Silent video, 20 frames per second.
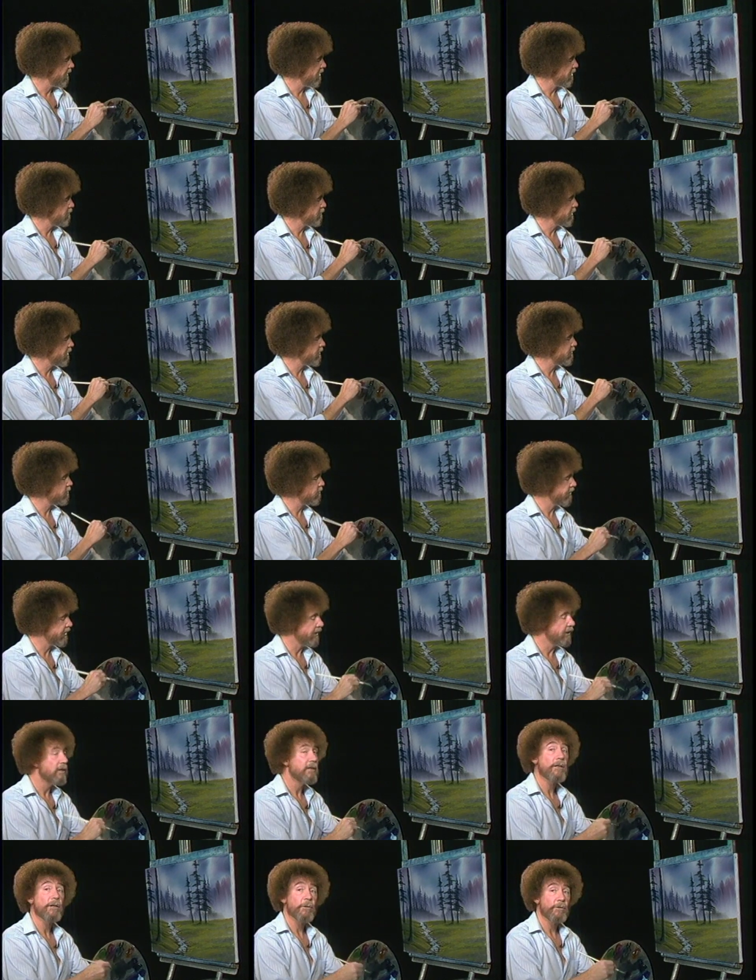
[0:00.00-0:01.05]
let's put a
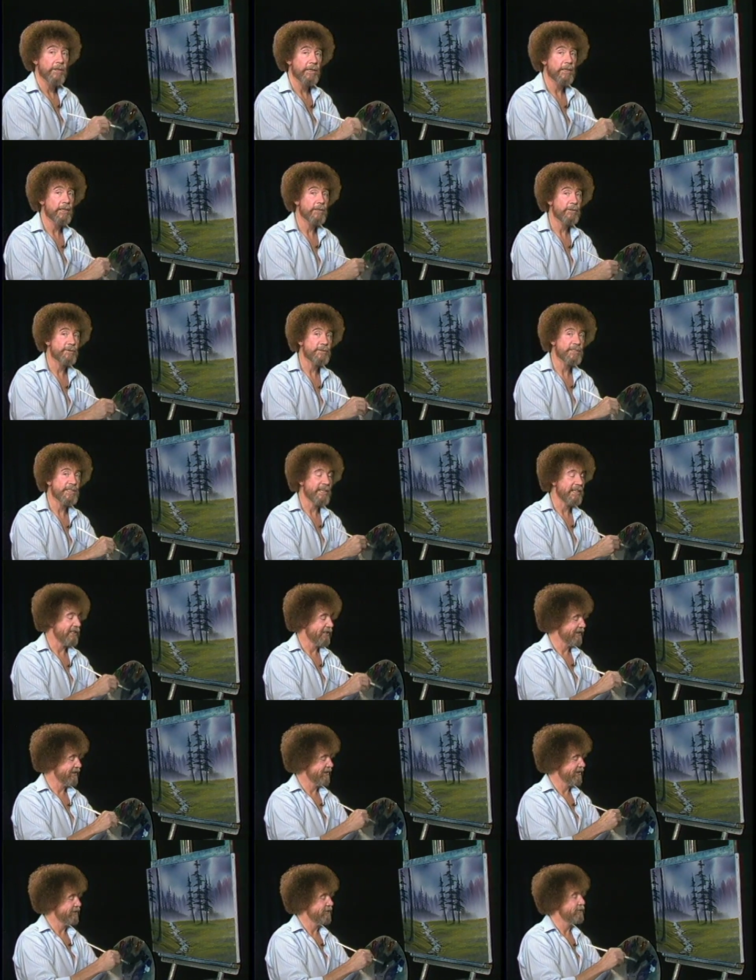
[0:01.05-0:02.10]
tree on the other side.
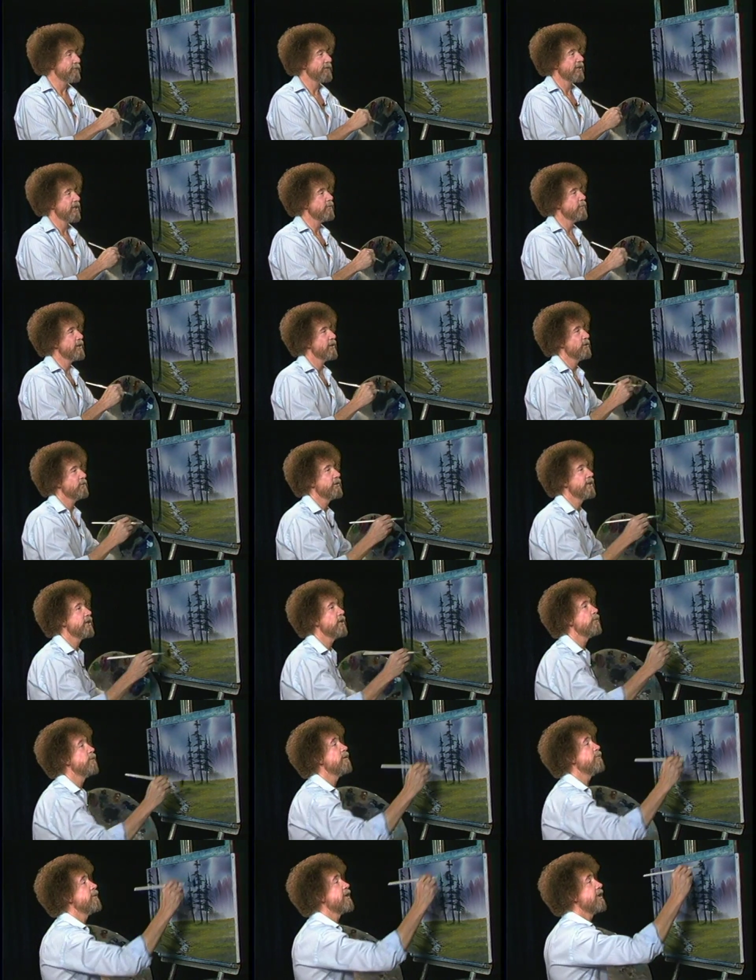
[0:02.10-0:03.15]
Come right over
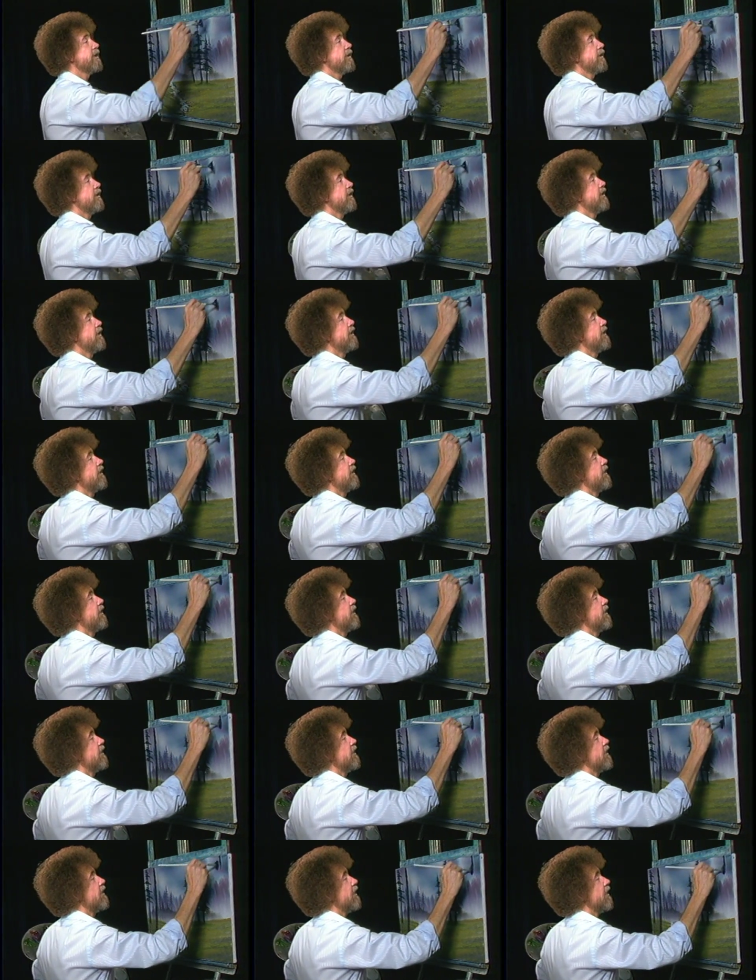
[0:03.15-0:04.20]
here with me.
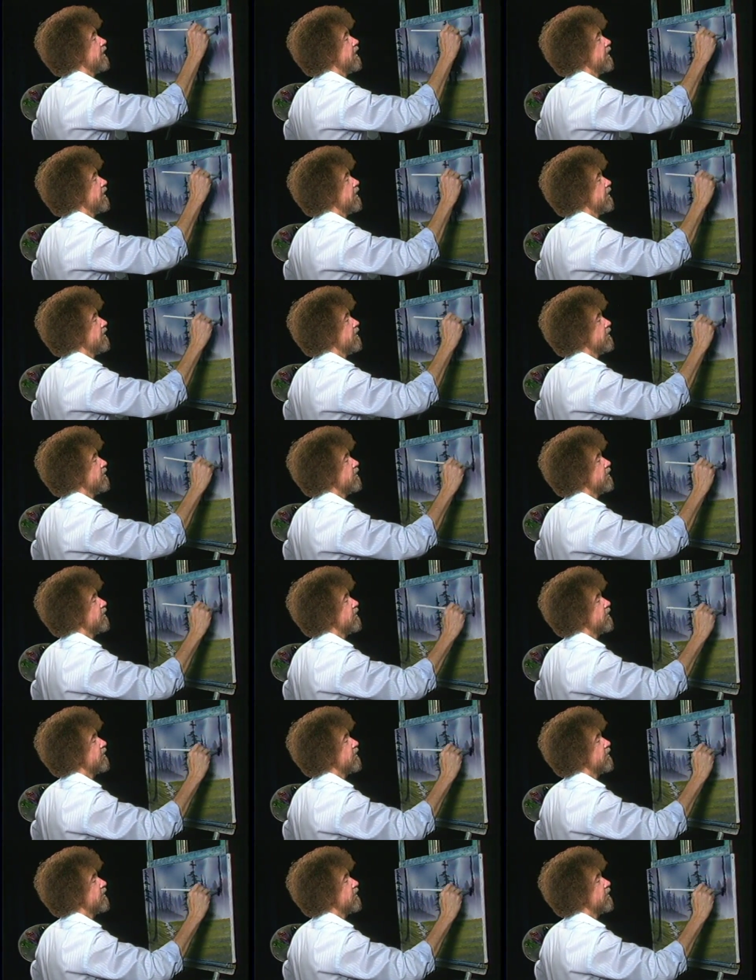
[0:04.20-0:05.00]
And